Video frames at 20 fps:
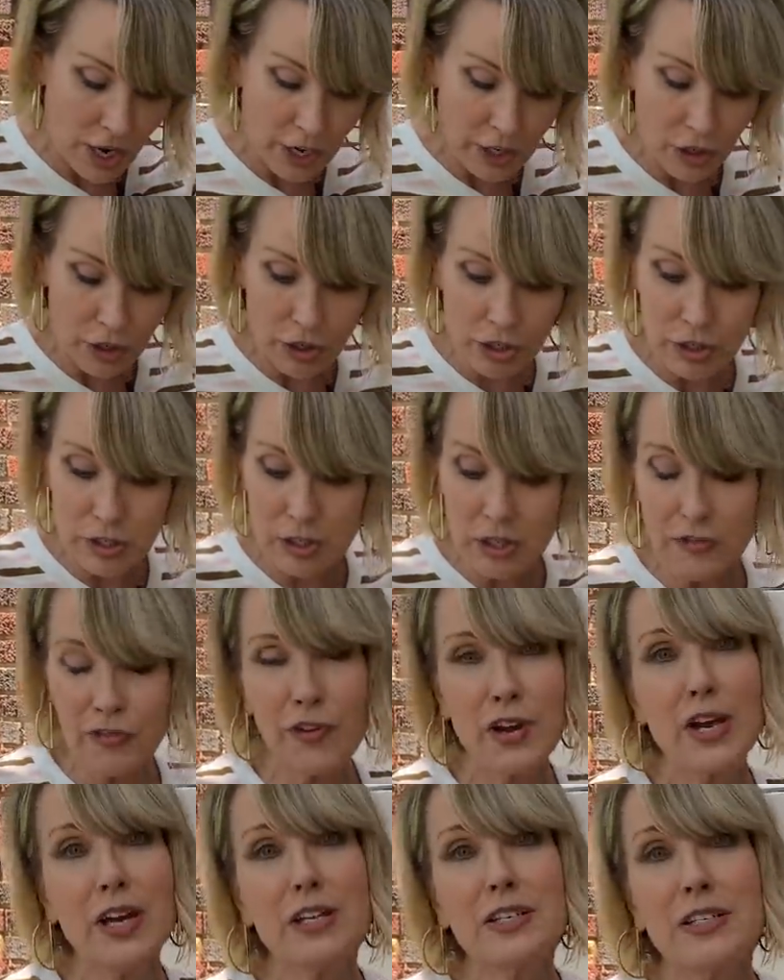I couldn't
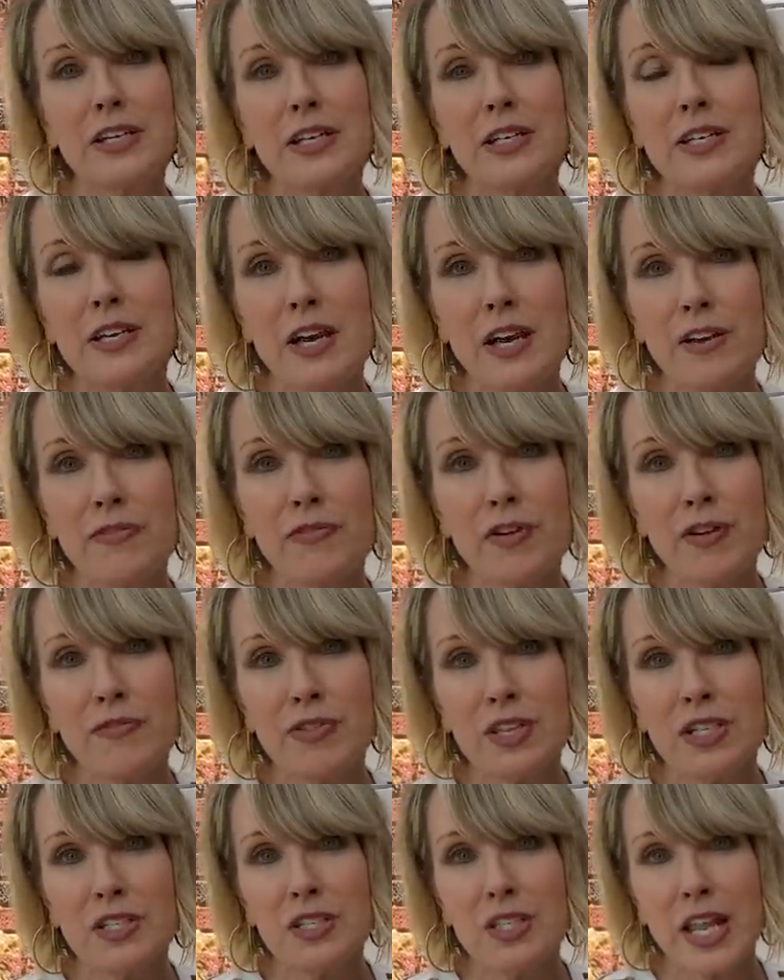find enough of
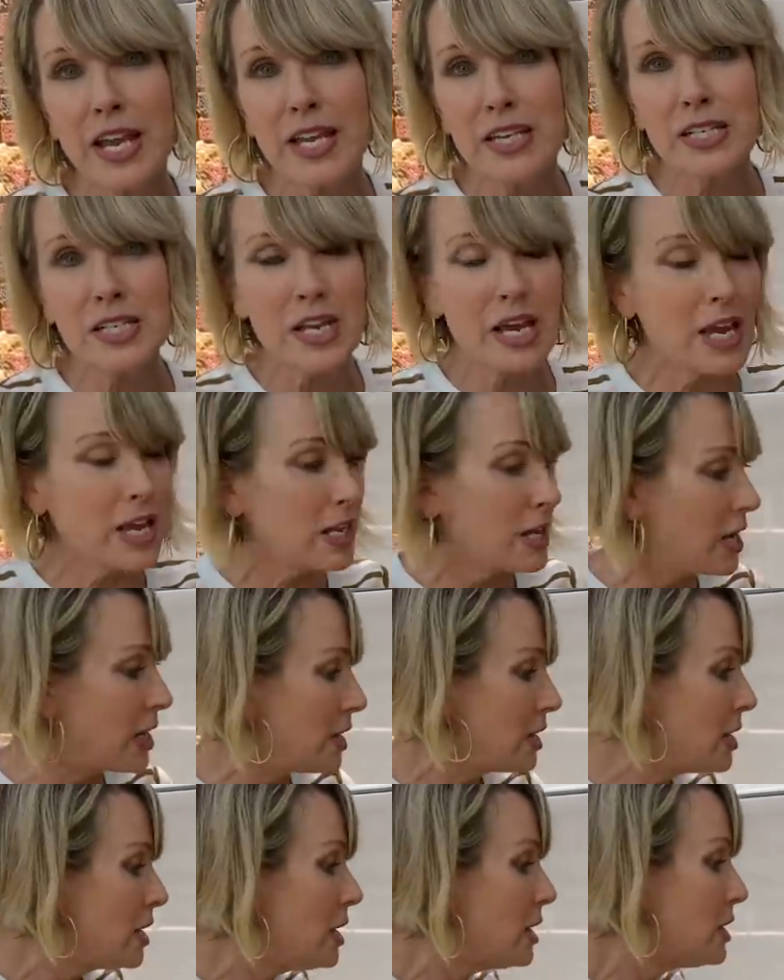this lantana